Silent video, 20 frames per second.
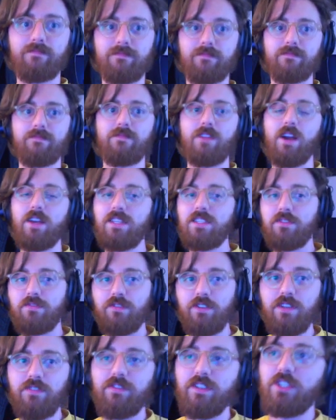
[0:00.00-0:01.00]
now he's a
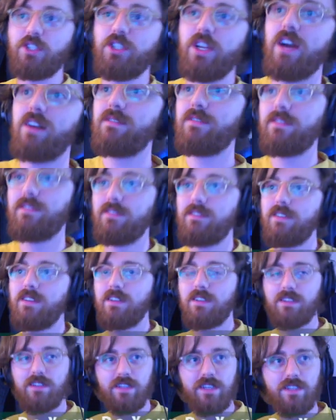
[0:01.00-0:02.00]
free fish now.
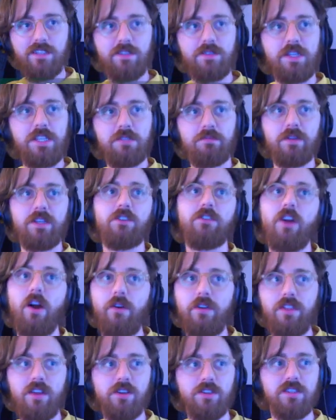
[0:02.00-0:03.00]
He's been
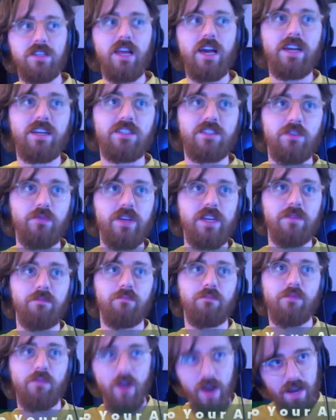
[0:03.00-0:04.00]
growing those legs so he can
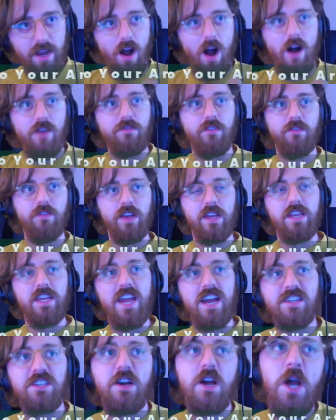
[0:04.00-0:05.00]
break off of it. He
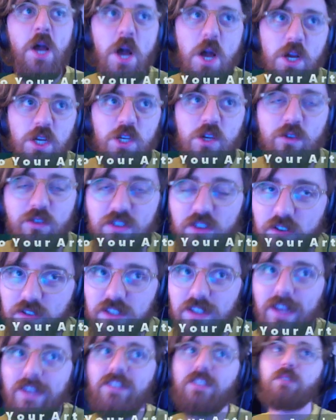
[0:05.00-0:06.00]
had to use those
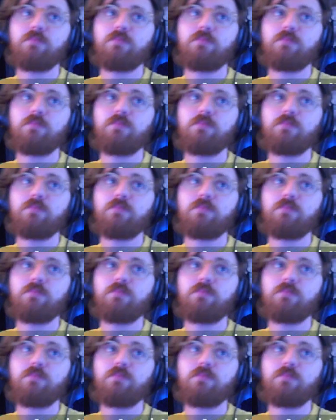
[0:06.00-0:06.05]
legs to